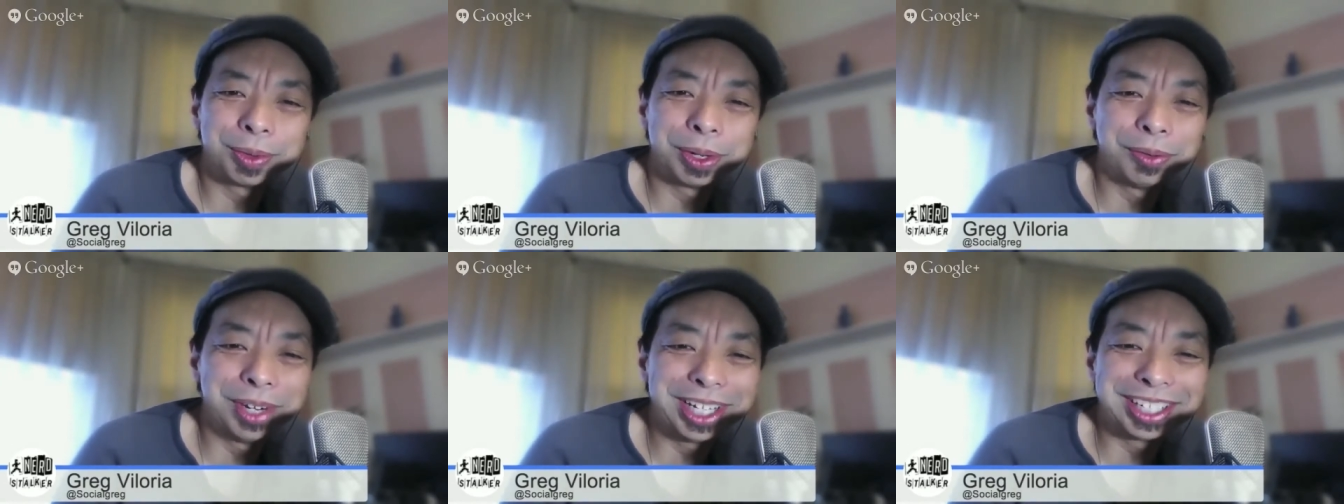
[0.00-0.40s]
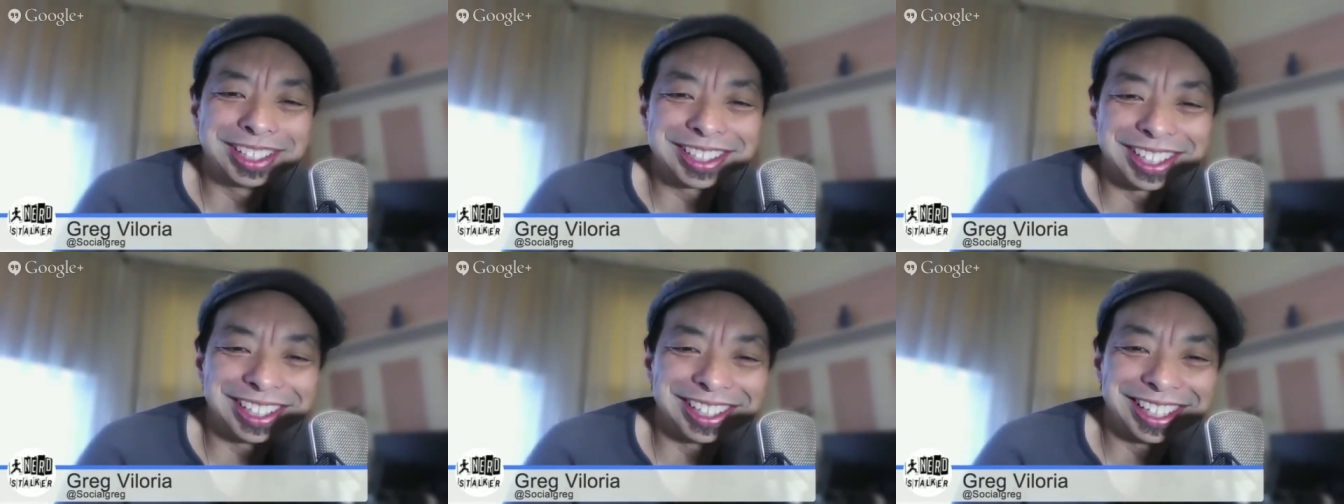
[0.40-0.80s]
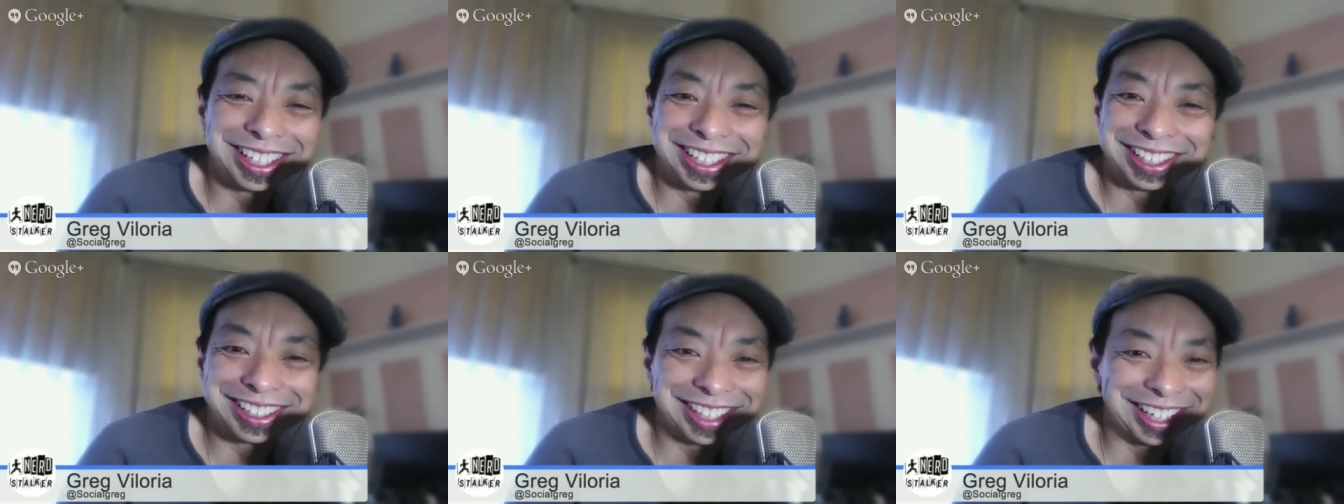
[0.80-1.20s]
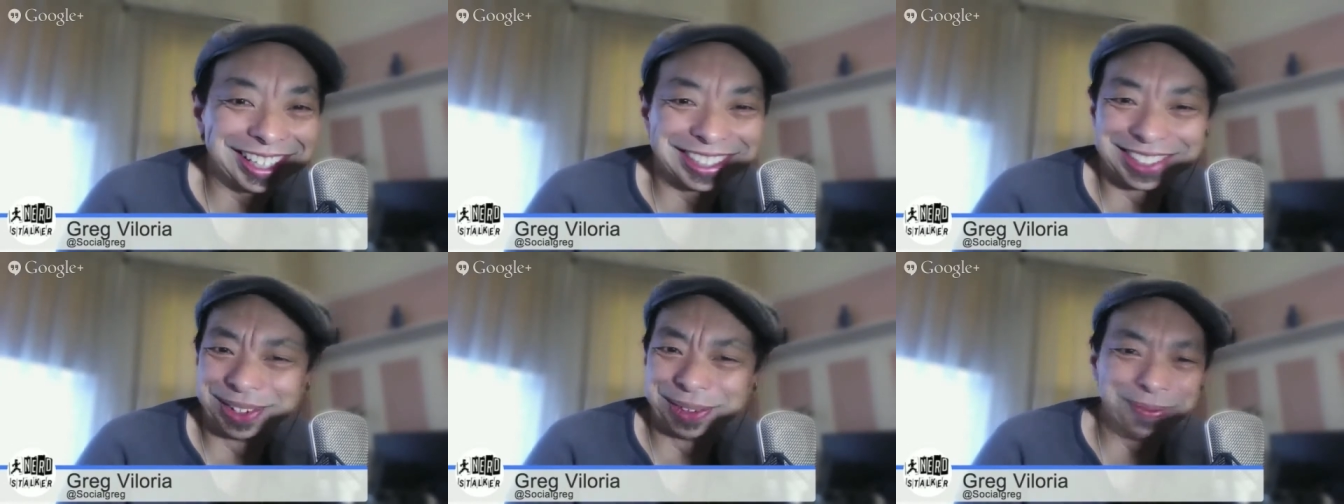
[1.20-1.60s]
We reconsolidated in
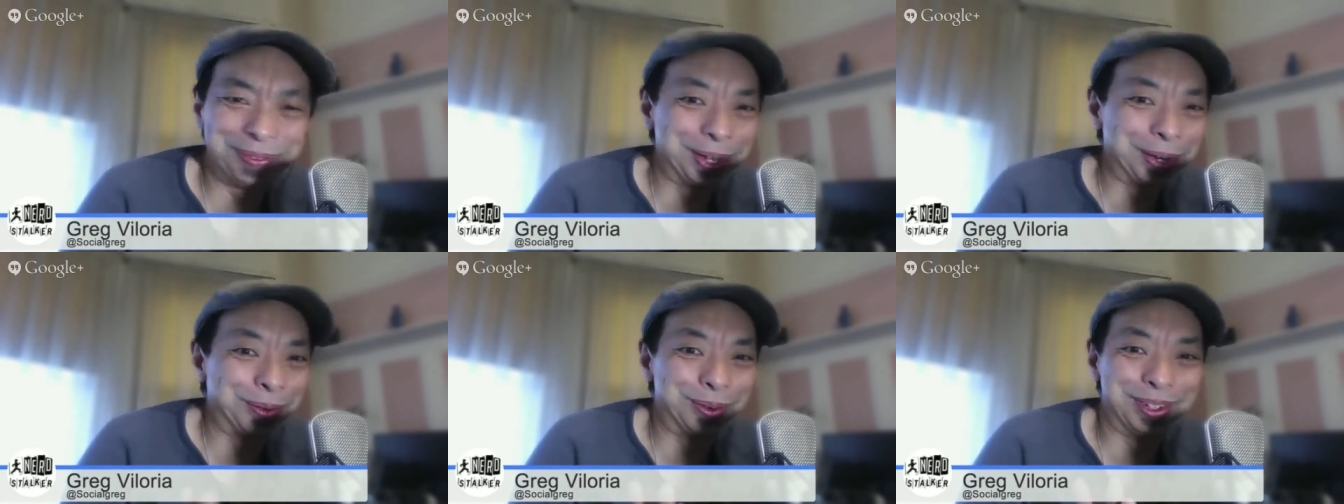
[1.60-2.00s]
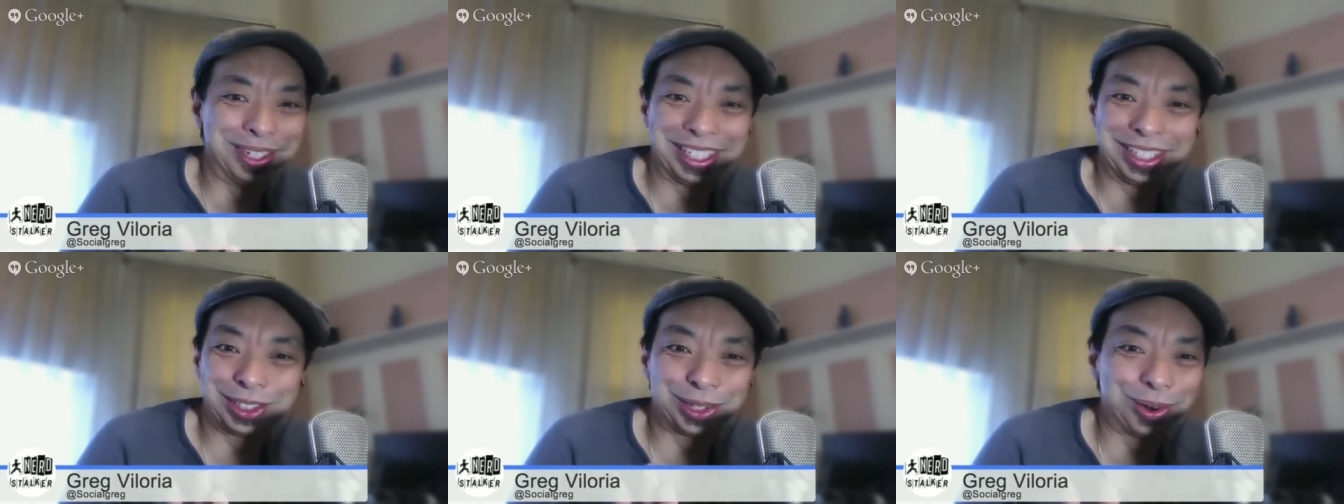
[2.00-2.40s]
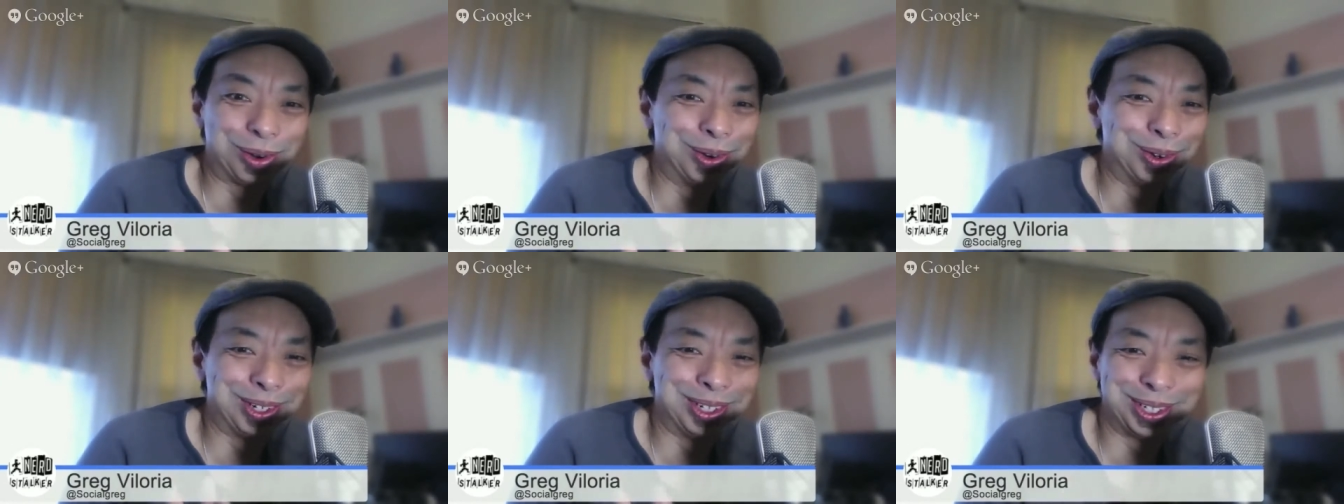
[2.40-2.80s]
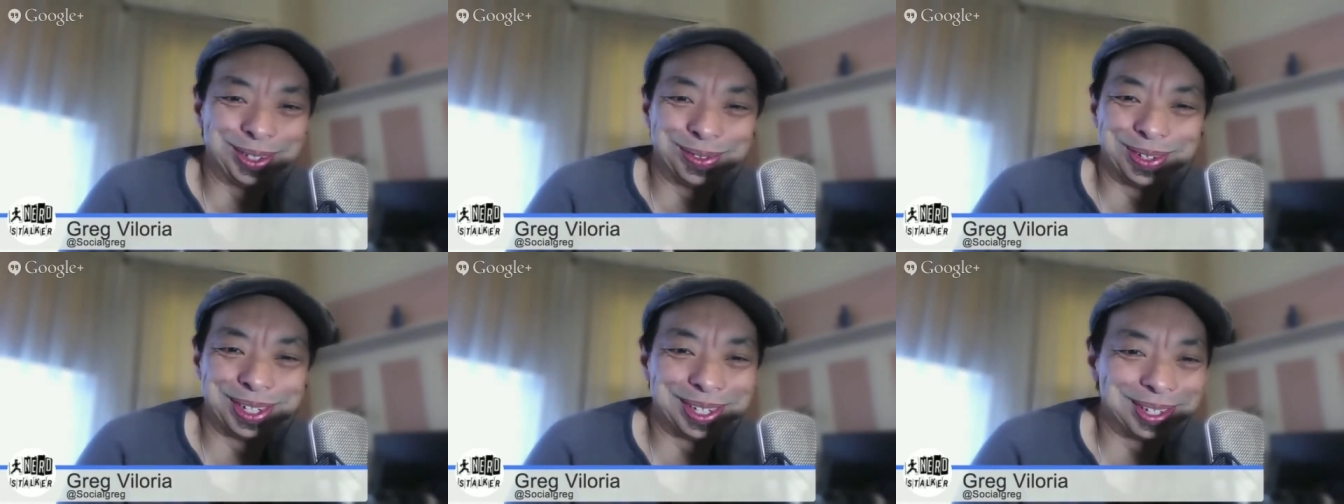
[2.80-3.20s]
China, so it felt really
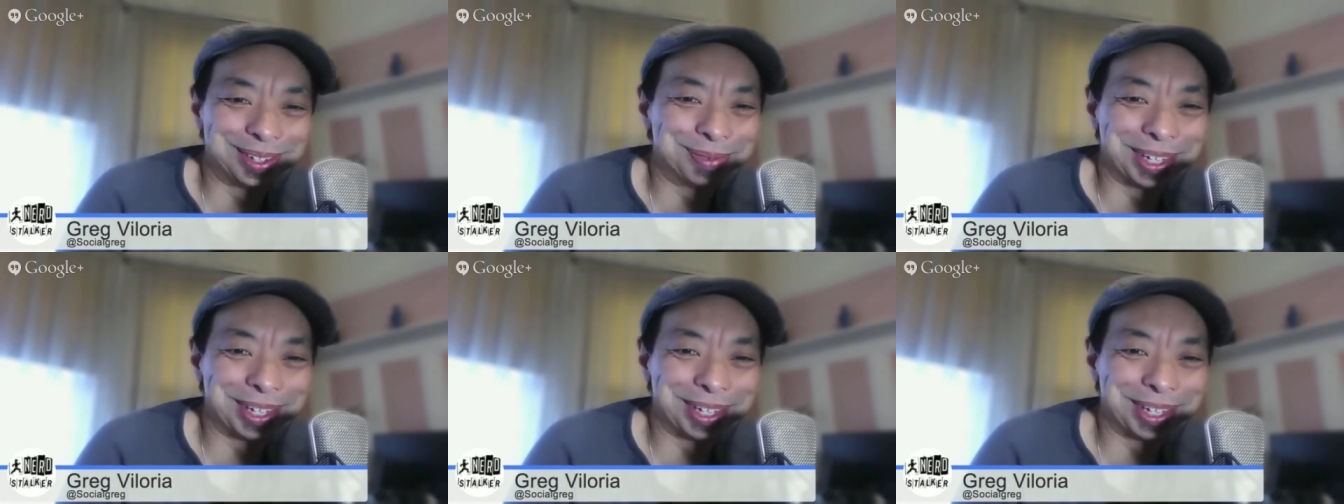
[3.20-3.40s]
totally weird,